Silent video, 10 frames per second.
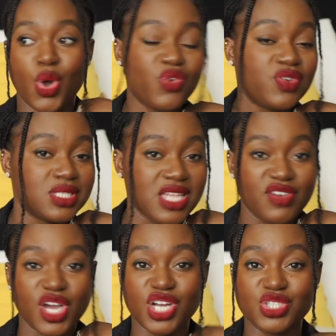over
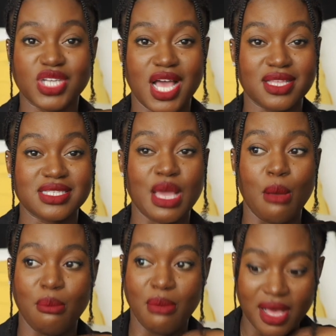$700 a
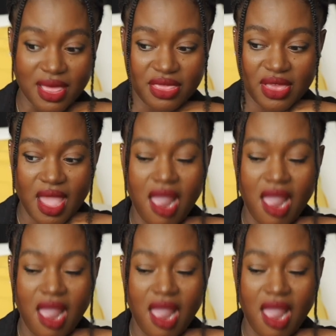month,